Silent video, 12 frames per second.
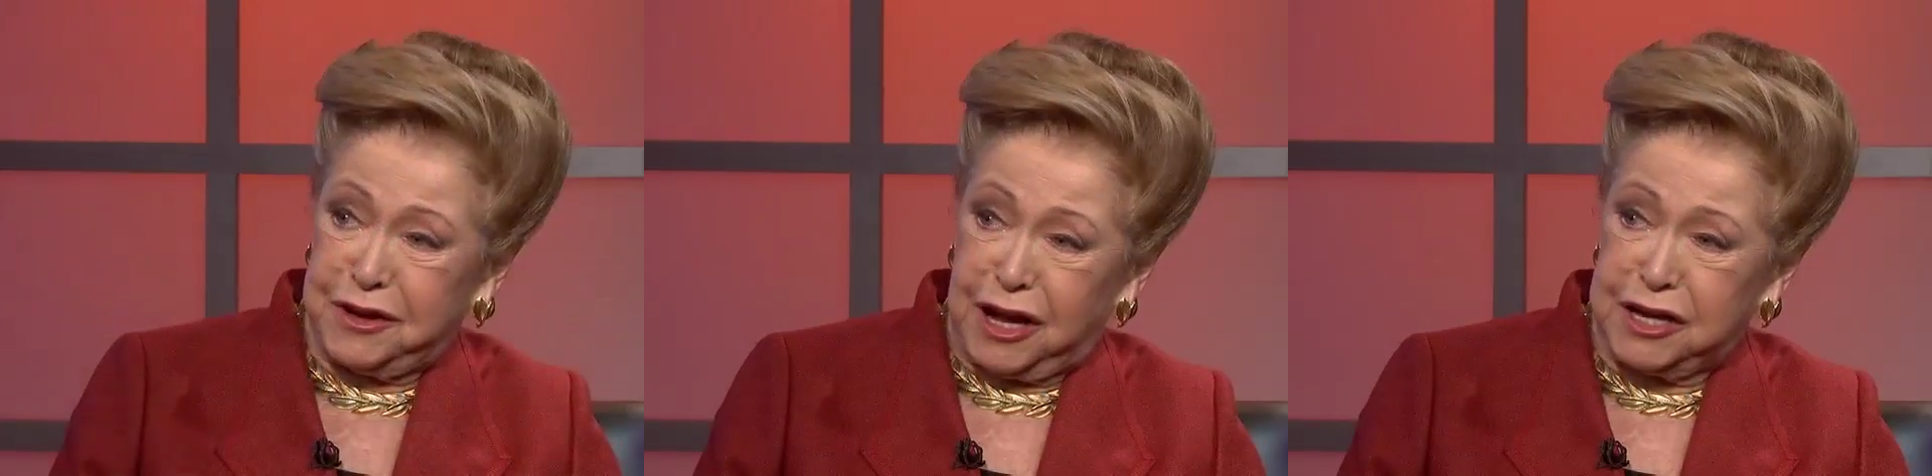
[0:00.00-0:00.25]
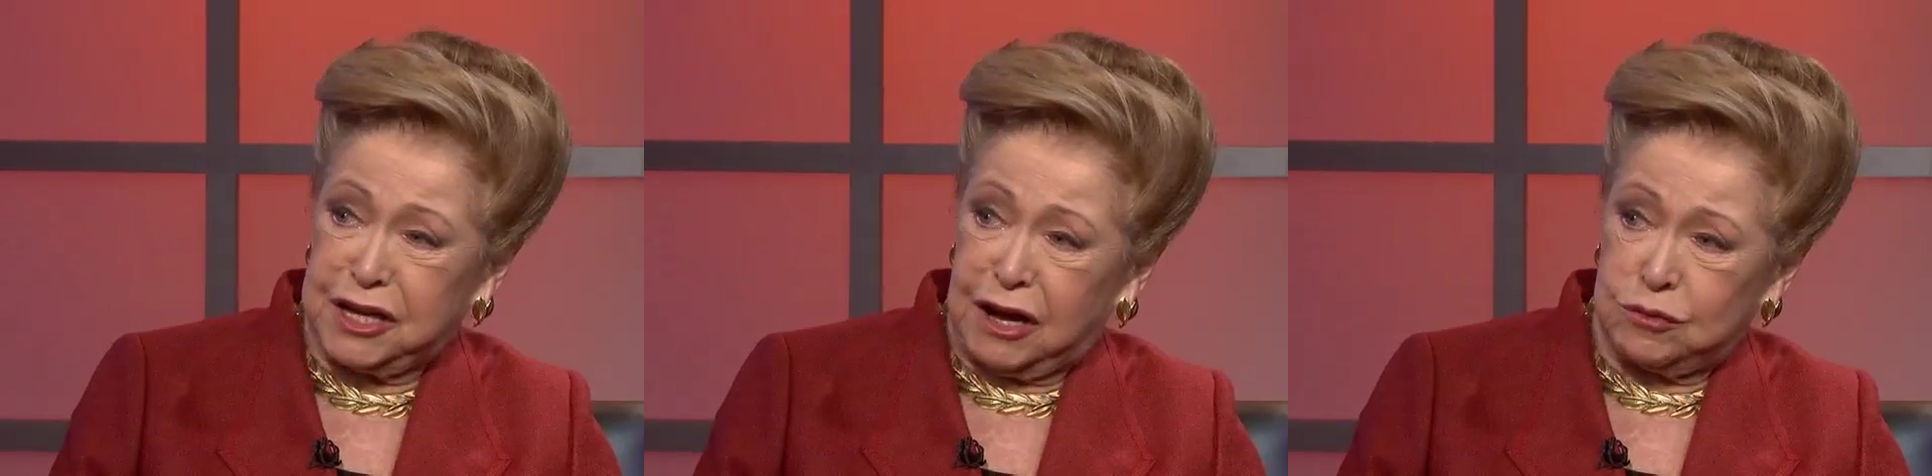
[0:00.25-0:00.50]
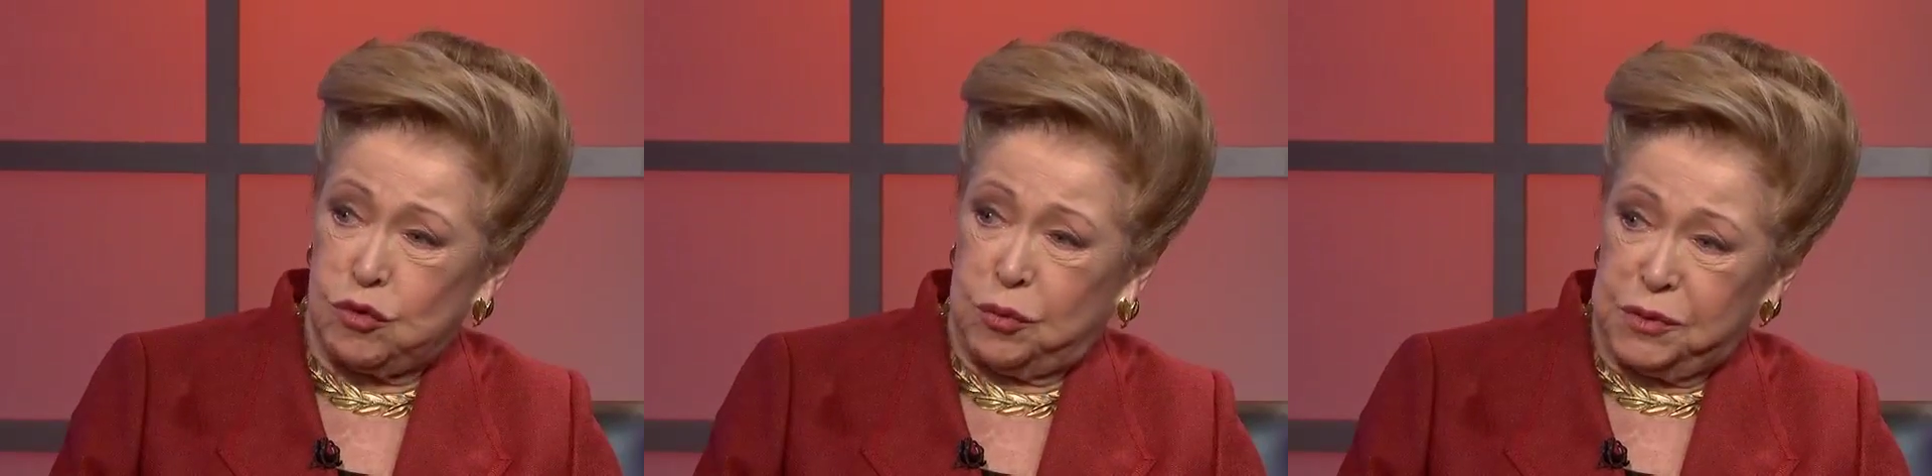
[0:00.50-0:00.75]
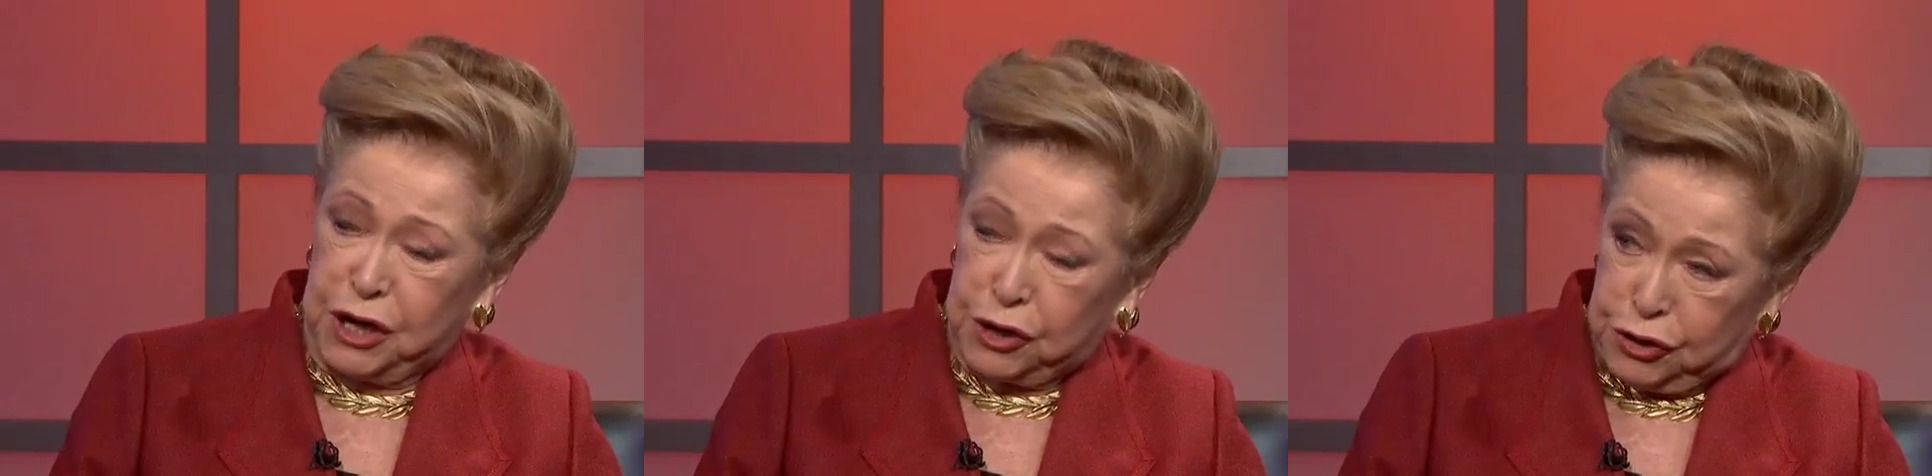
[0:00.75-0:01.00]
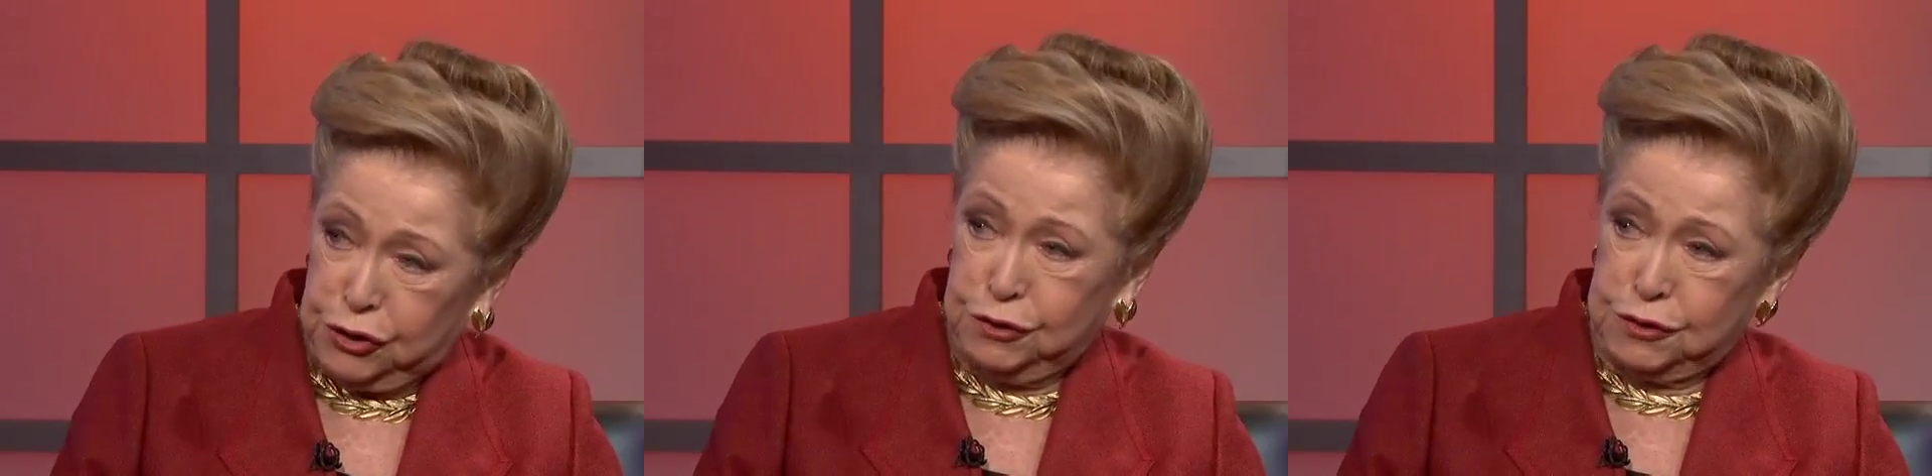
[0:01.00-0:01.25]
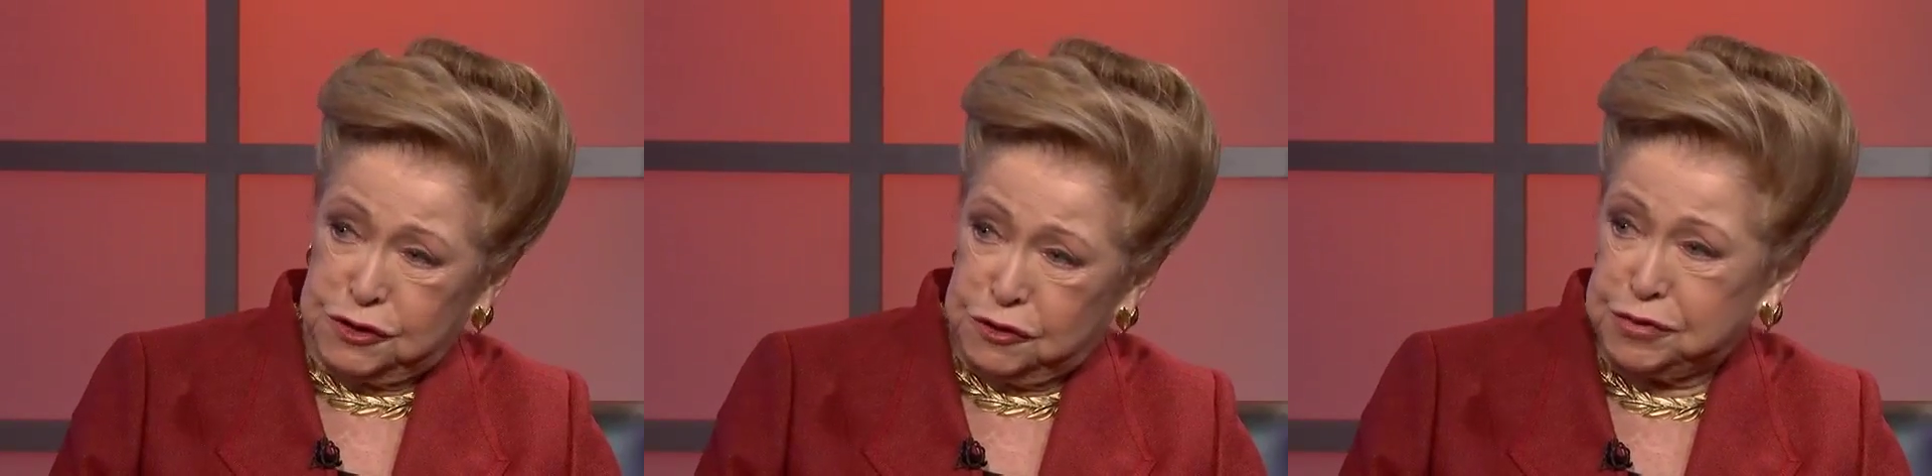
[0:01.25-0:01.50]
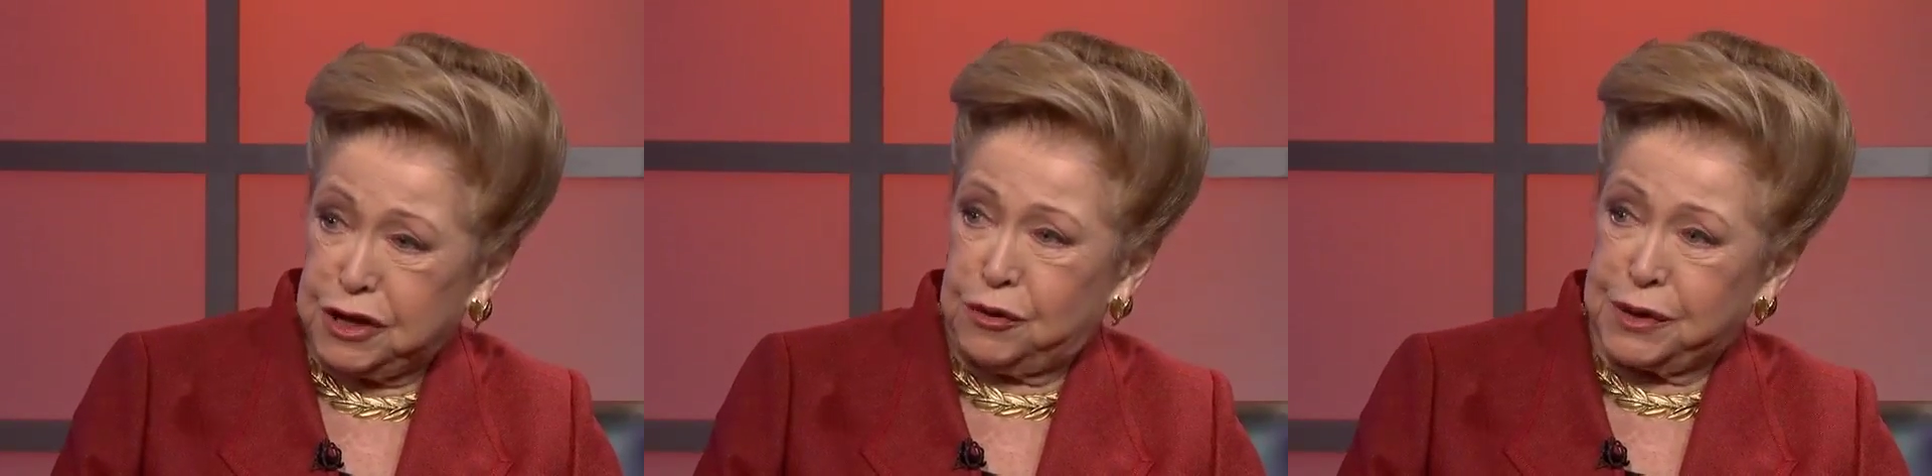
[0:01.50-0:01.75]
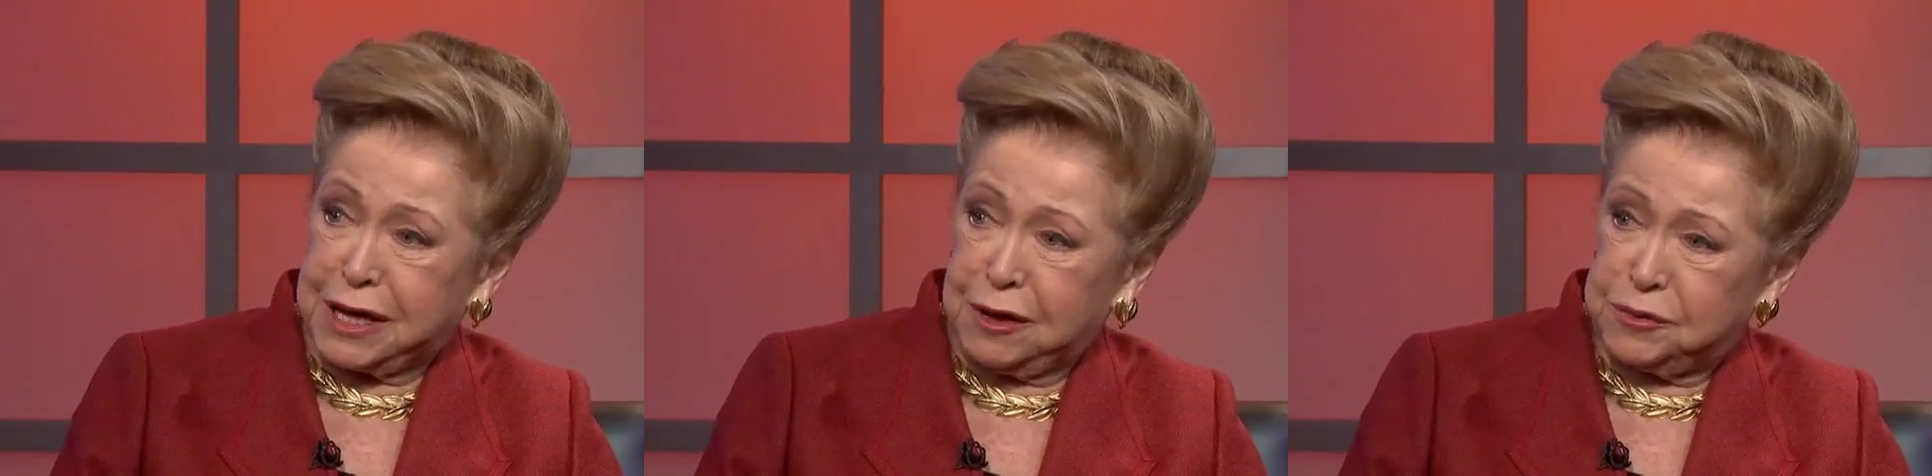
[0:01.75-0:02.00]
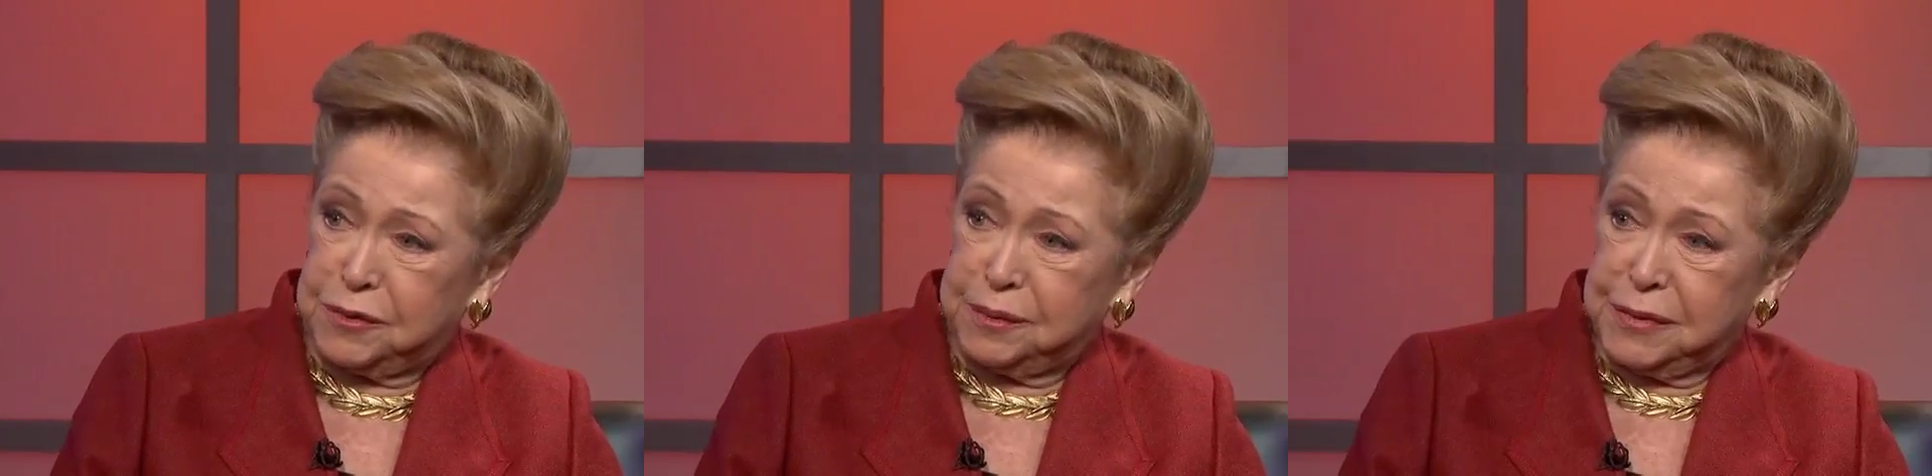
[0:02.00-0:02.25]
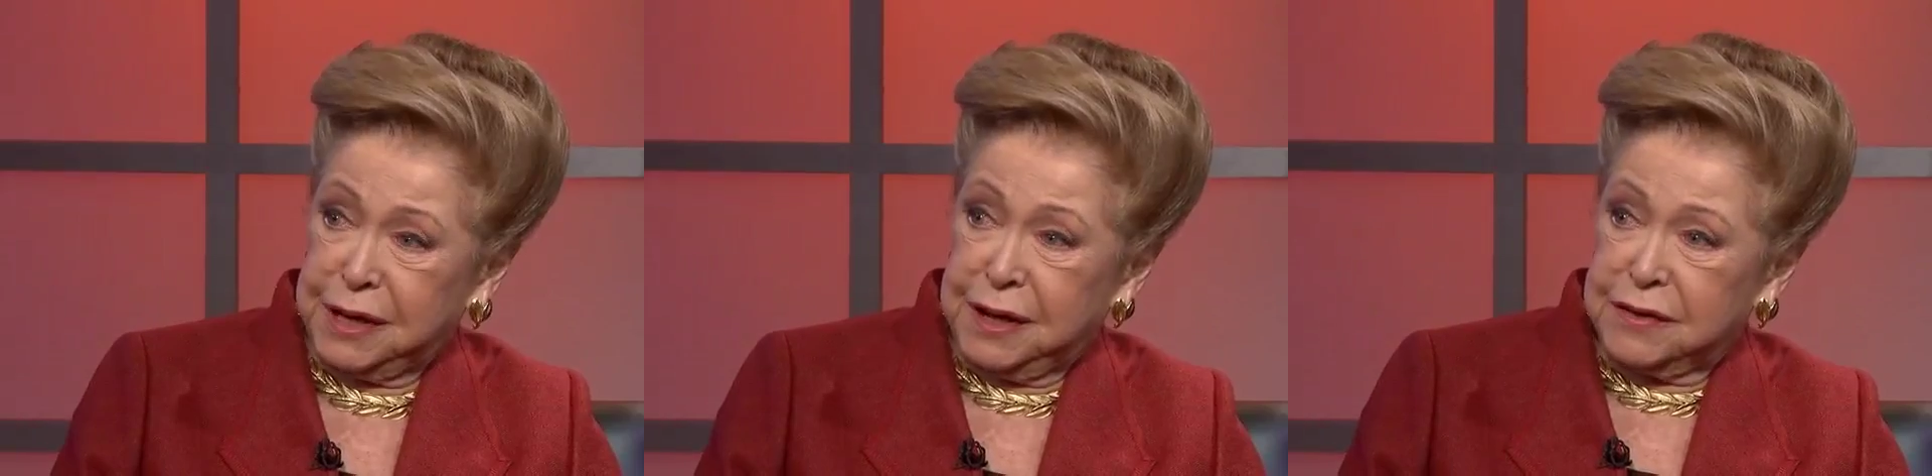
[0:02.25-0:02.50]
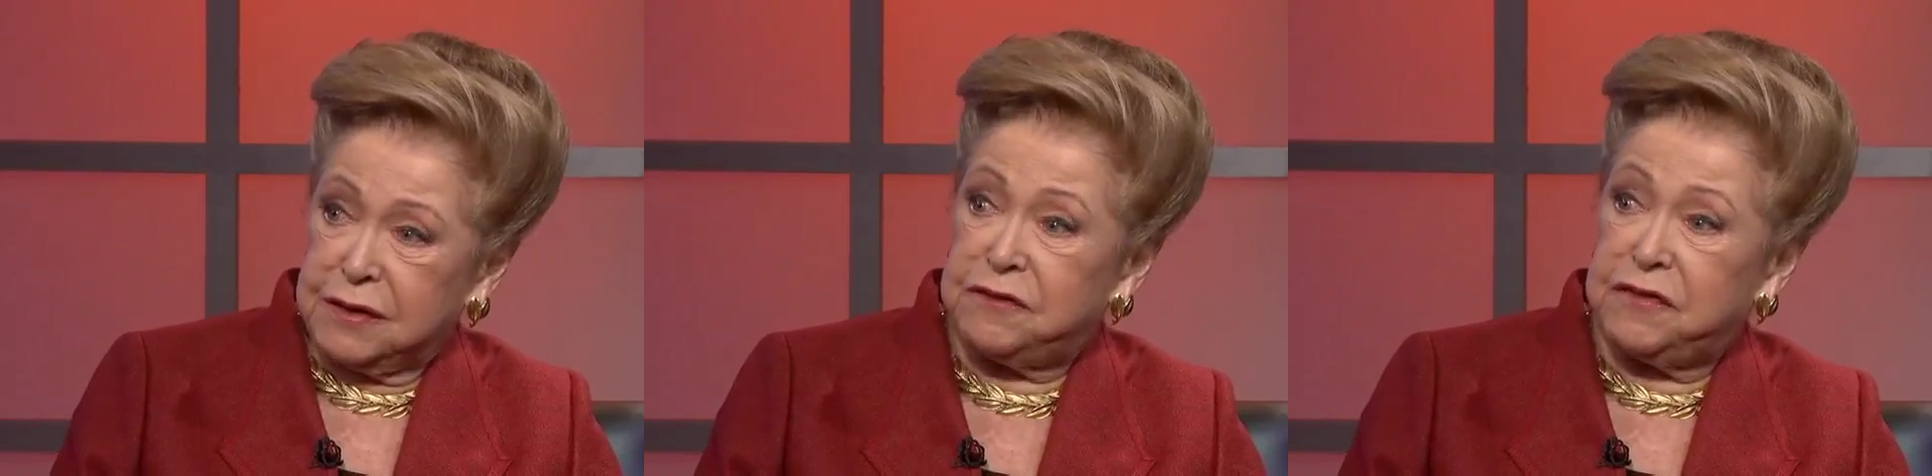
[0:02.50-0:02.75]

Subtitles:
a young woman accused of blowing up the